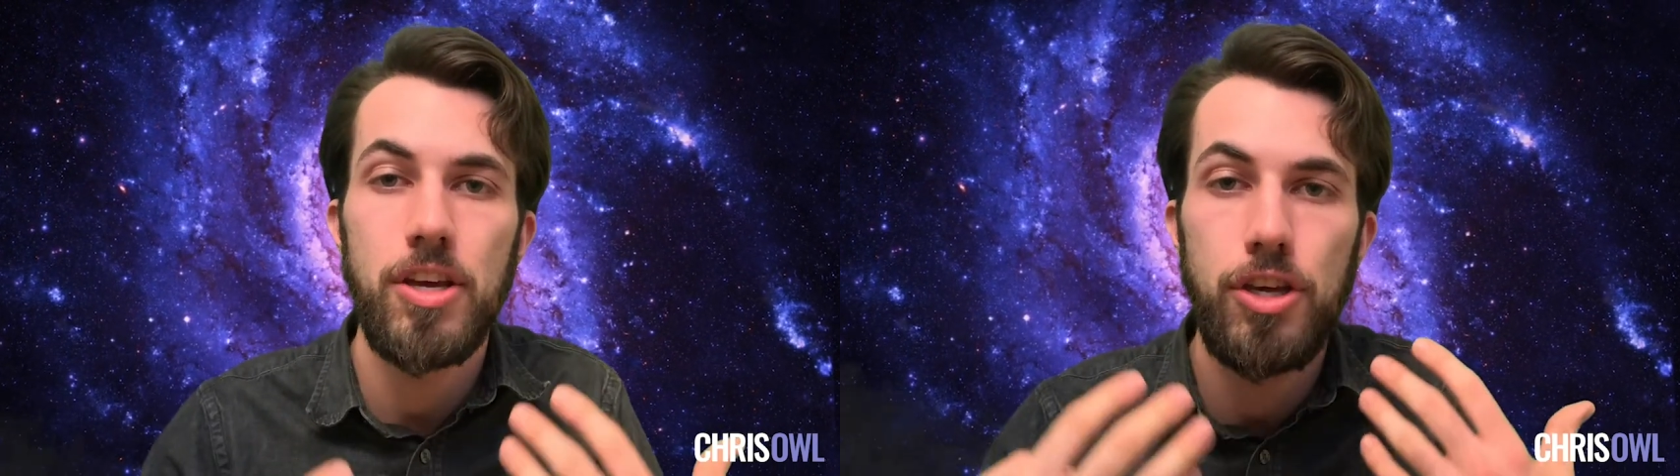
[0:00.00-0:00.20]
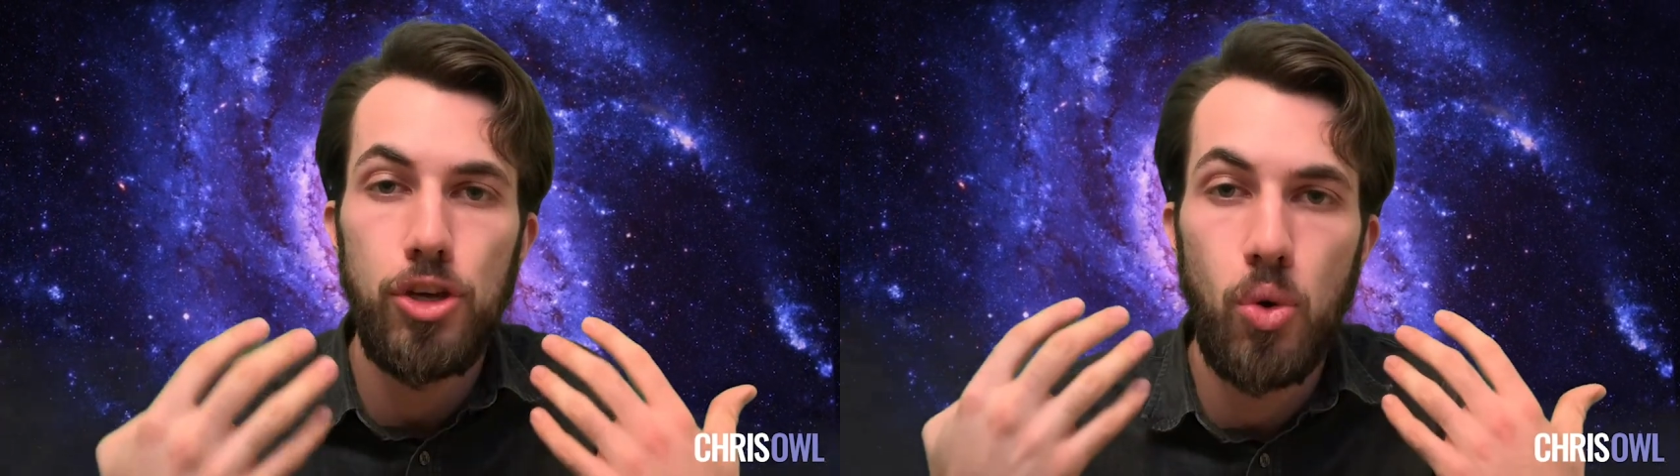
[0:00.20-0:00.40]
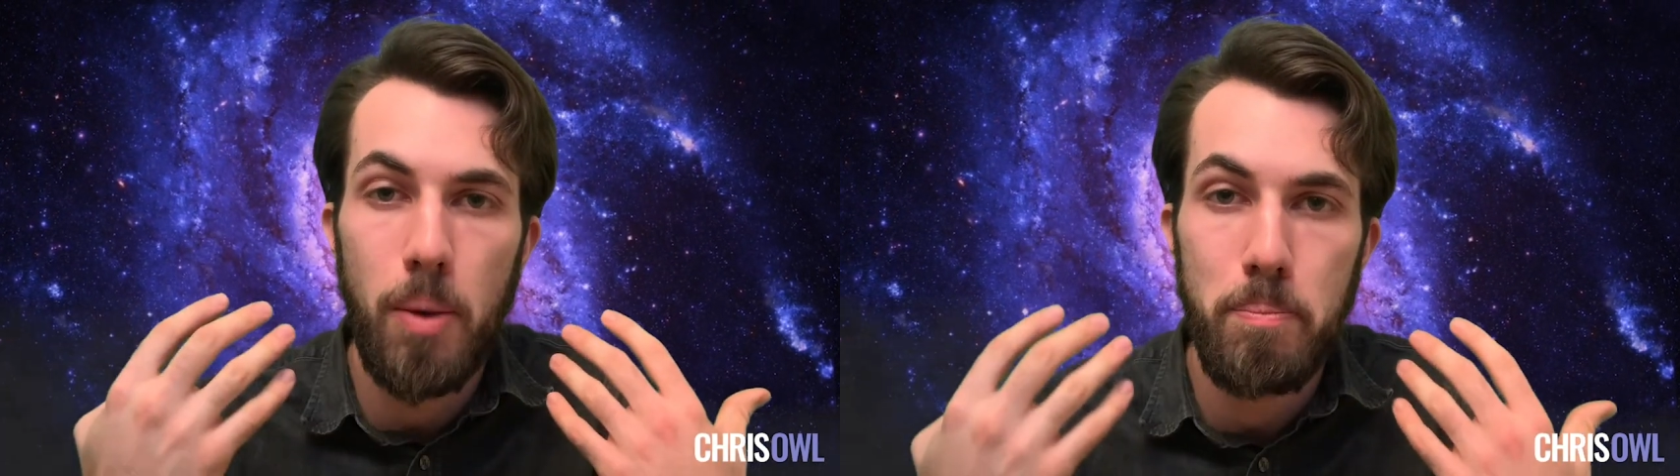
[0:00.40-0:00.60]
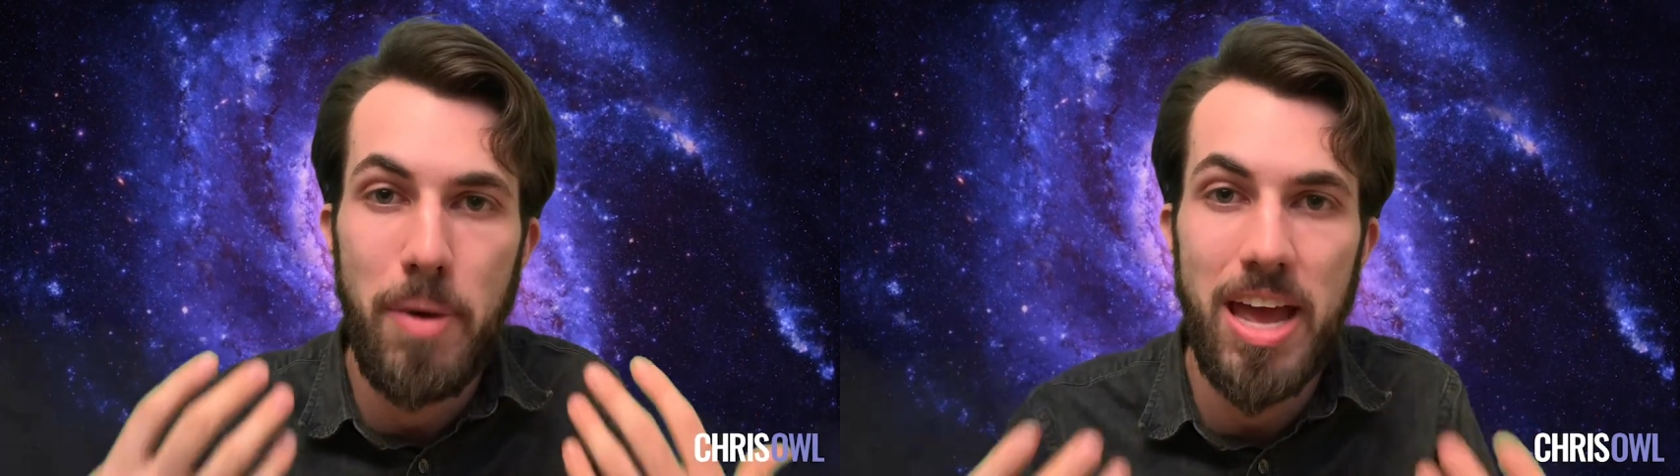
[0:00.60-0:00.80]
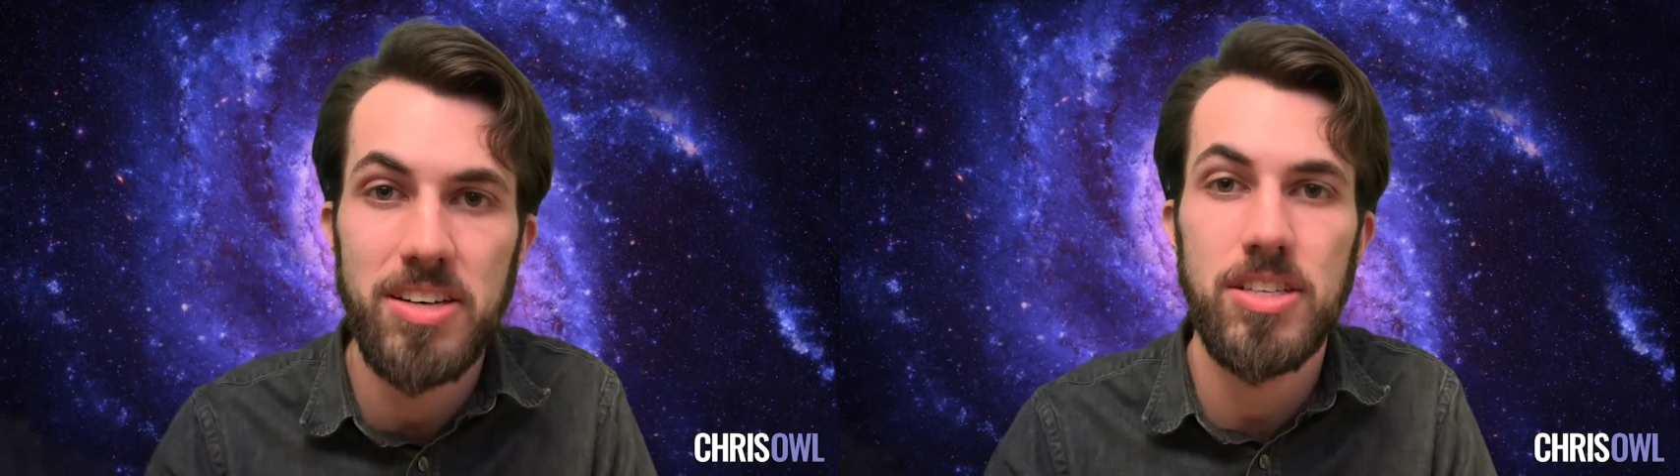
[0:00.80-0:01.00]
you are
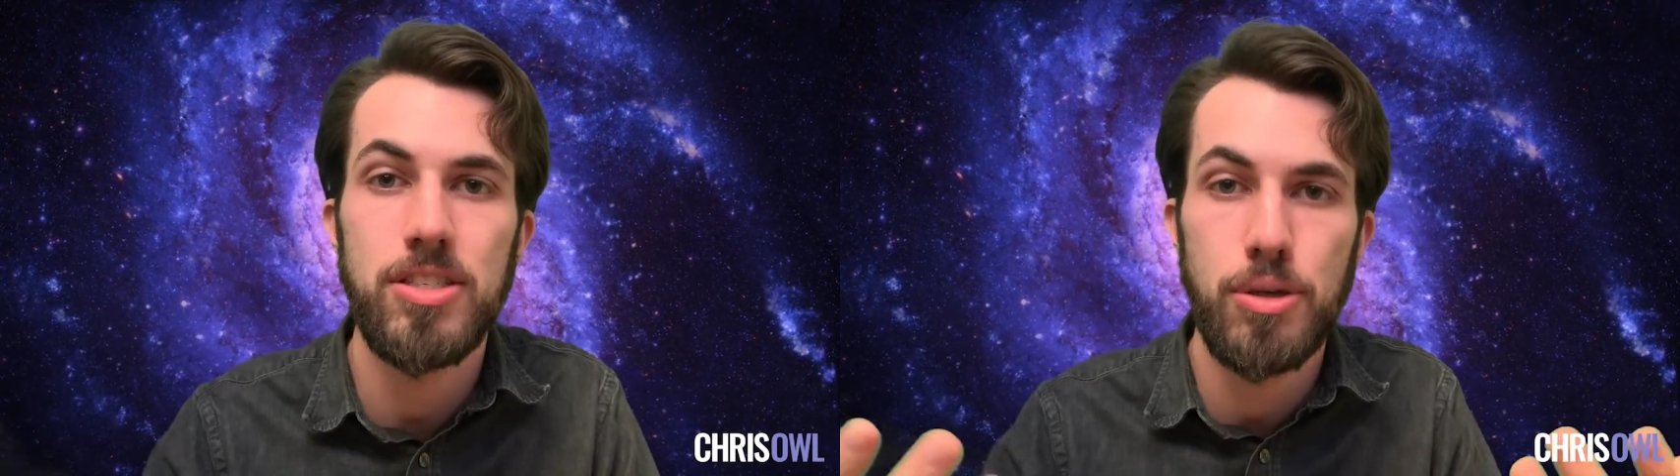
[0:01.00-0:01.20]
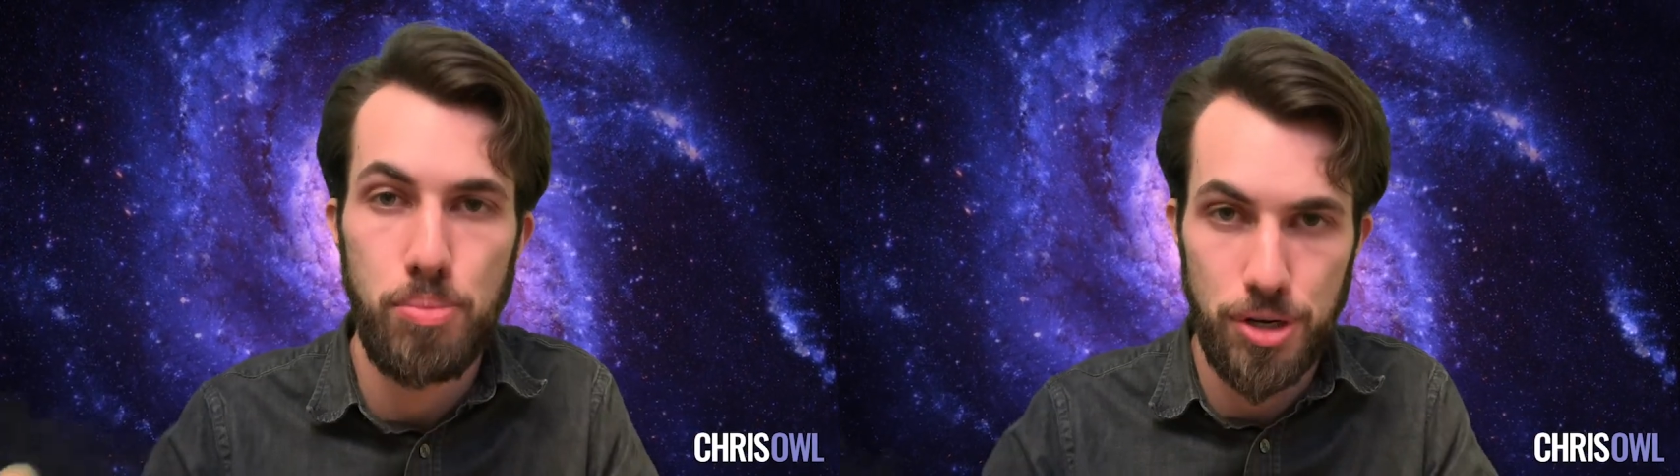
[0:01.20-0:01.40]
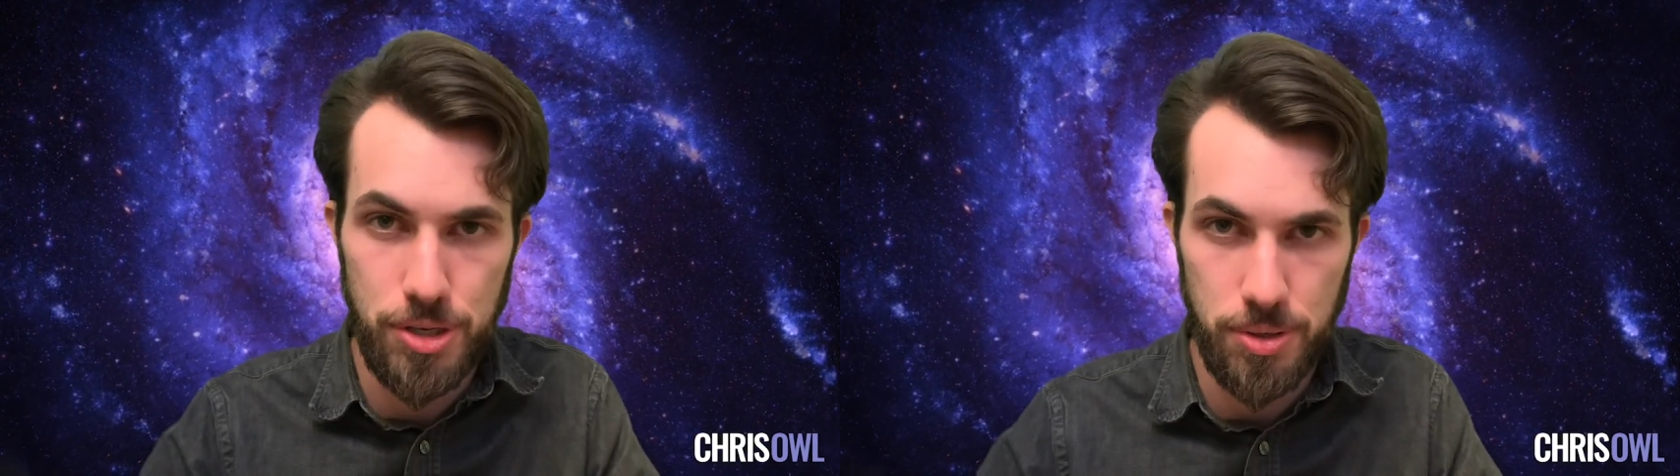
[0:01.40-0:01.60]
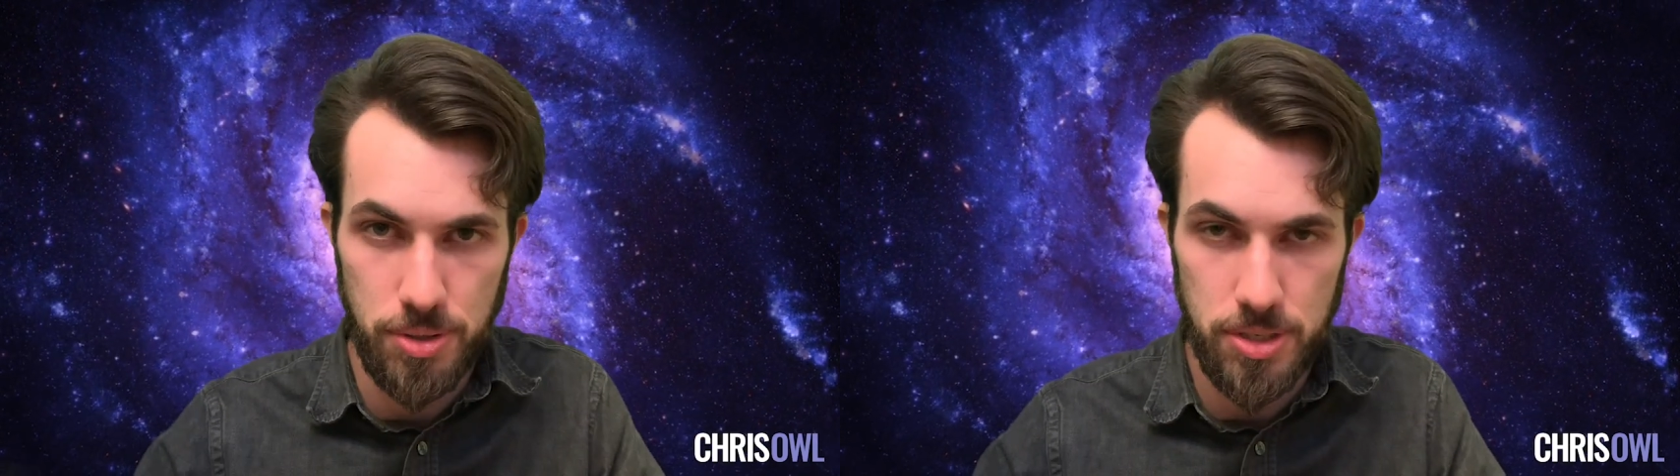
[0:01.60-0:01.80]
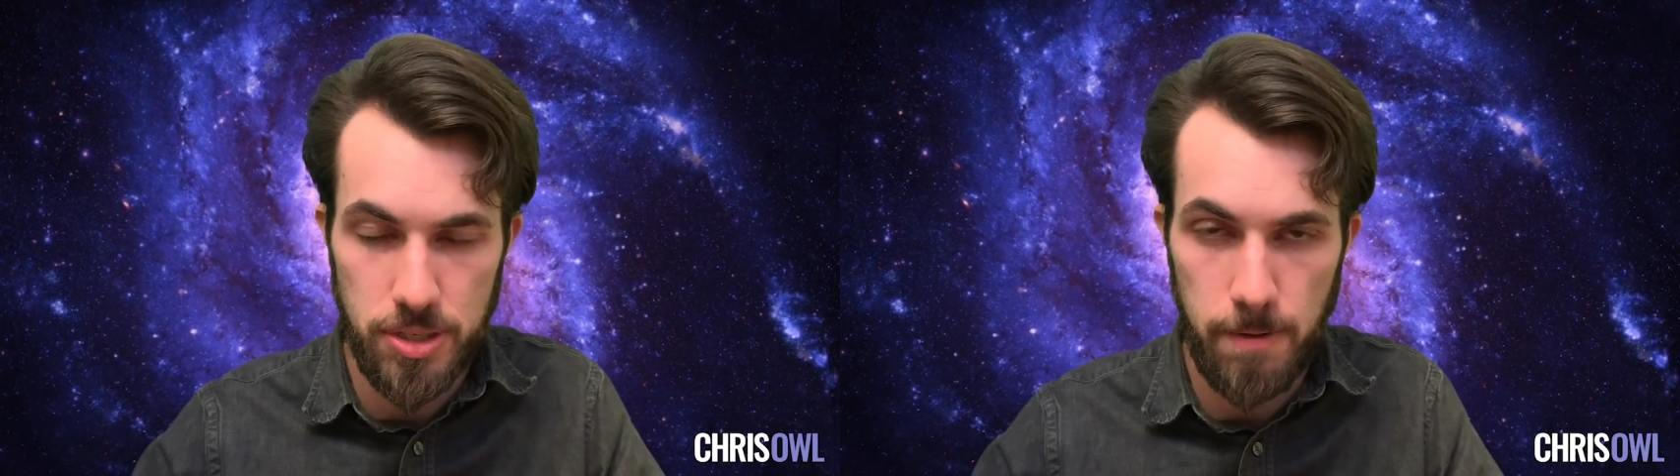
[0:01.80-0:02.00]
meant to
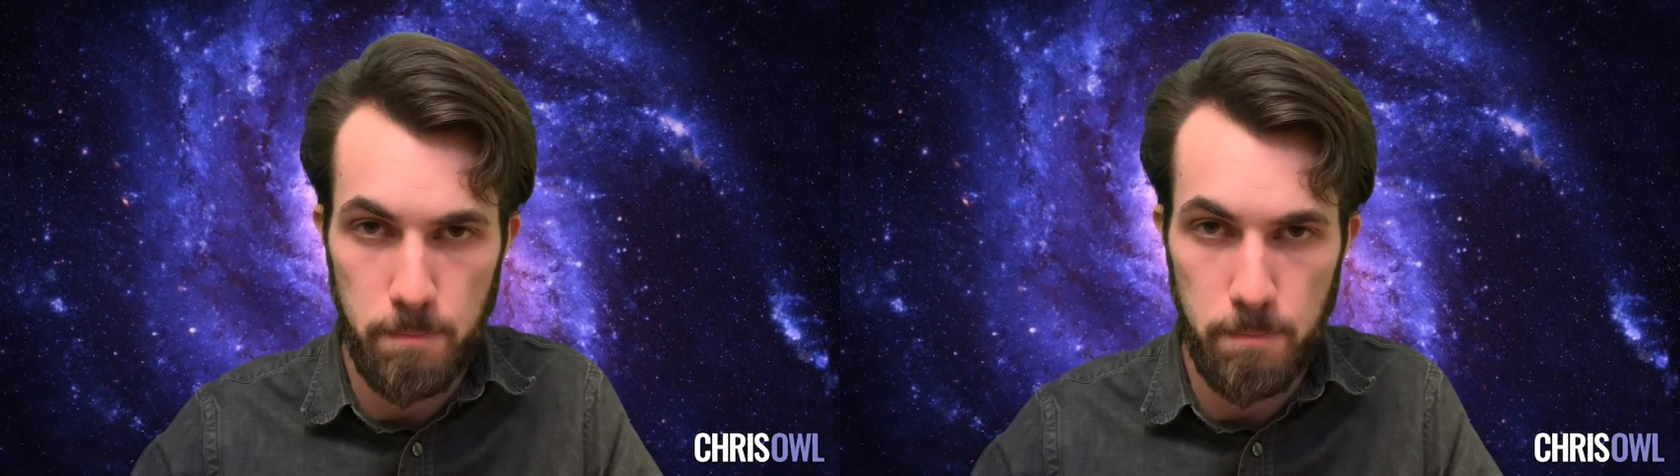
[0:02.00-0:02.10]
produce.